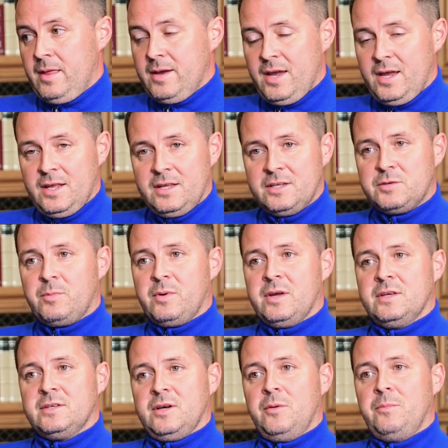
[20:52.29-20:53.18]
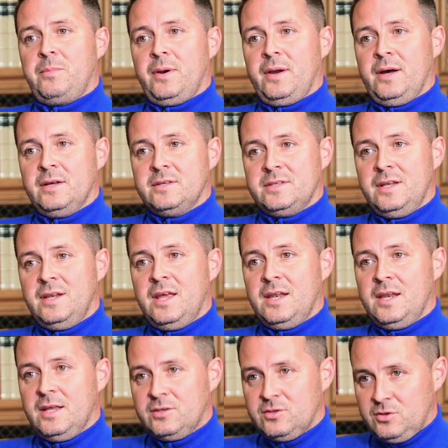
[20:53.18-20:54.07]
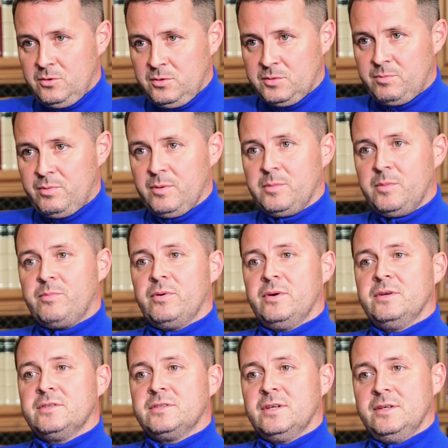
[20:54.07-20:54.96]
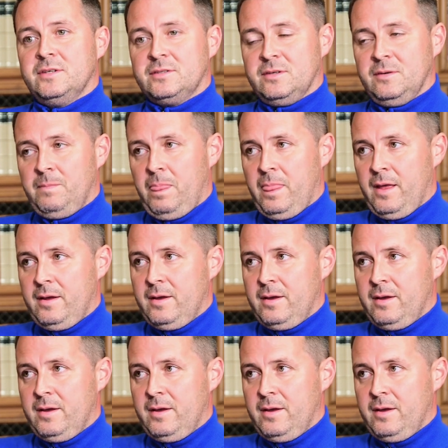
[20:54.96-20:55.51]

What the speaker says: He needs to bring his own players in. He needs to do his proper pre-season.